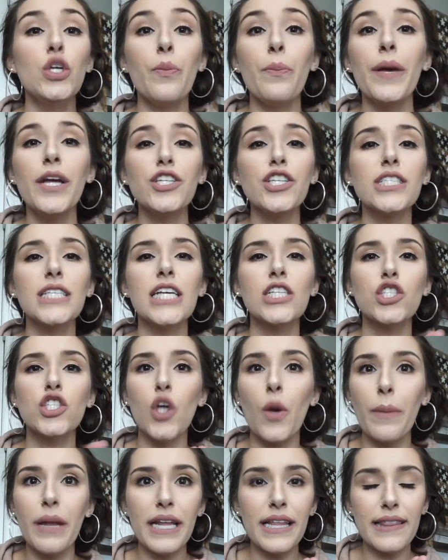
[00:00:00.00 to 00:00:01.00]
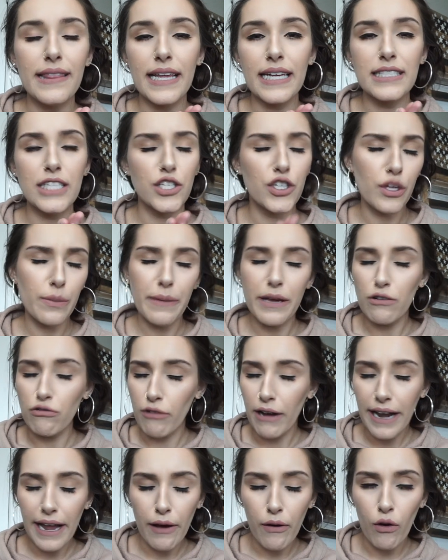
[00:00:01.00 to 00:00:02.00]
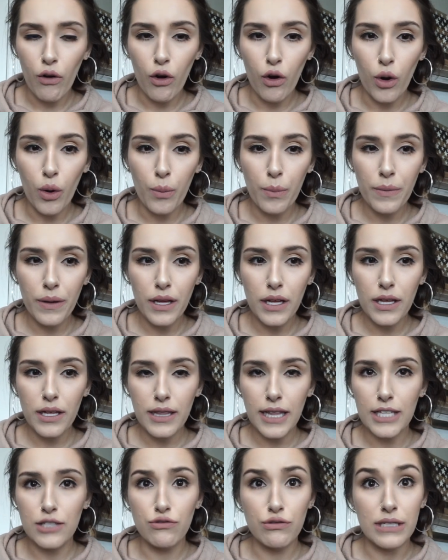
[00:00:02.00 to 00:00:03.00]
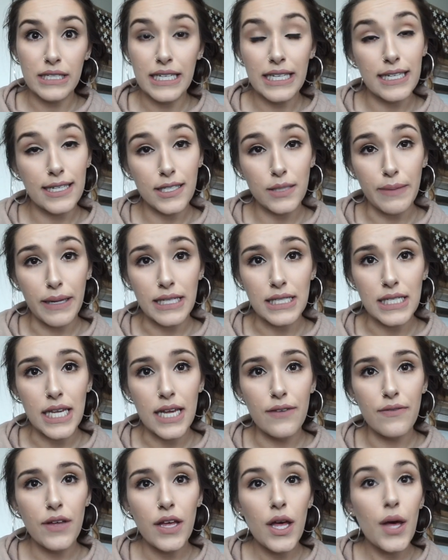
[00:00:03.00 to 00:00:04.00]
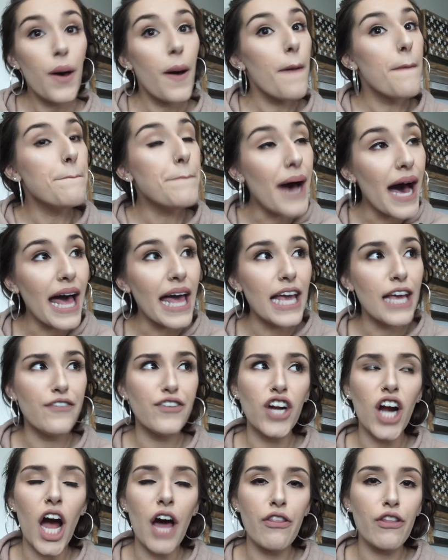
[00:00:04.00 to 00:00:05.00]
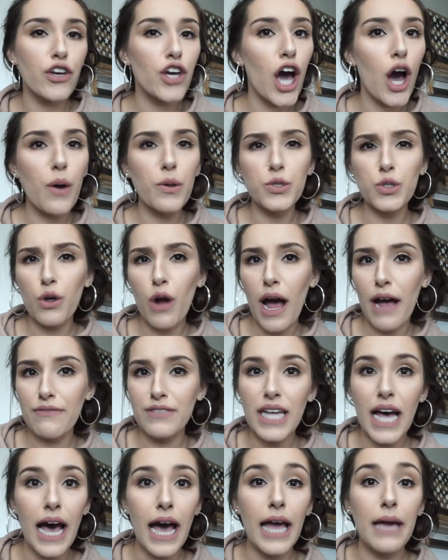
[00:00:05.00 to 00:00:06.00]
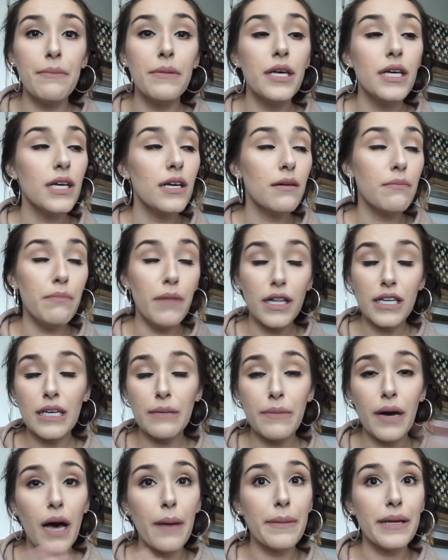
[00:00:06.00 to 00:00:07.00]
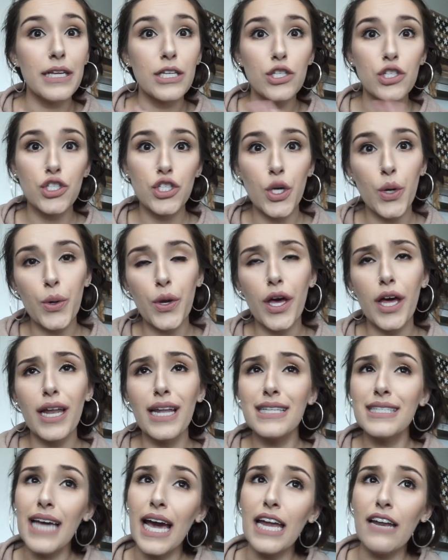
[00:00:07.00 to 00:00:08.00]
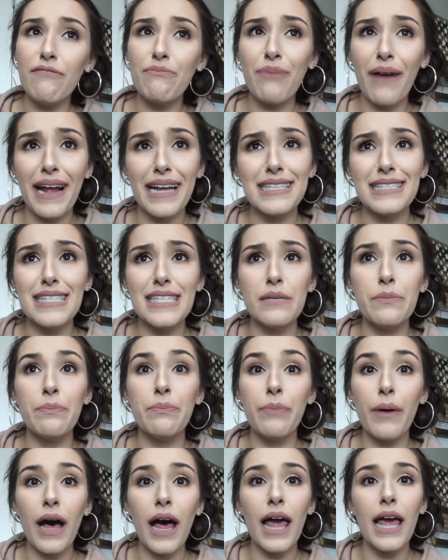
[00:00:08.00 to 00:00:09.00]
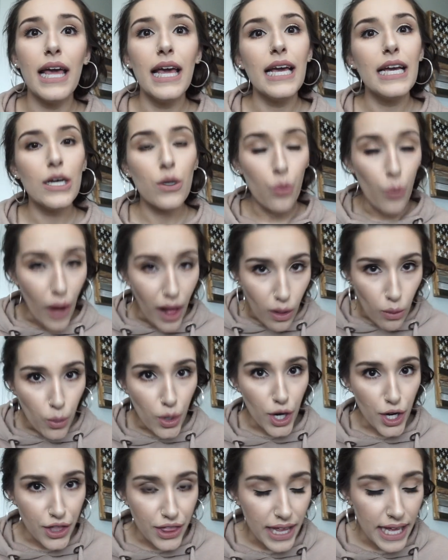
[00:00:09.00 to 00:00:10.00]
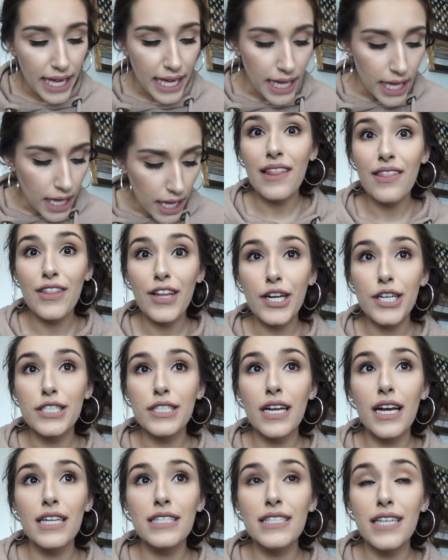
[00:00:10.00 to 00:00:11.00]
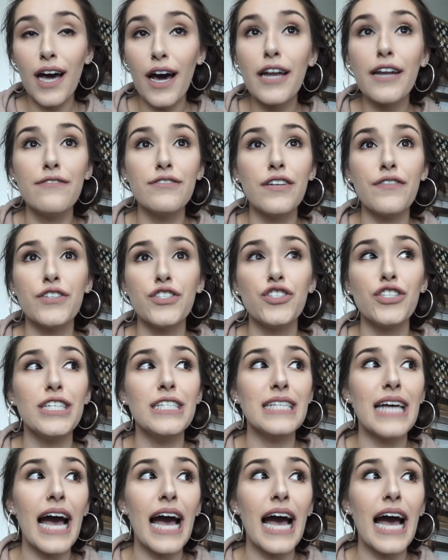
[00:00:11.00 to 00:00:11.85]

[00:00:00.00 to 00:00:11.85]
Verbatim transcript: Pinterest has so many things that you can make right at home that's really inexpensive. But if you're on the go and you don't have time, Milky Mama is so good. It's kind of pricey, but well worth it. There's a ton of different treats.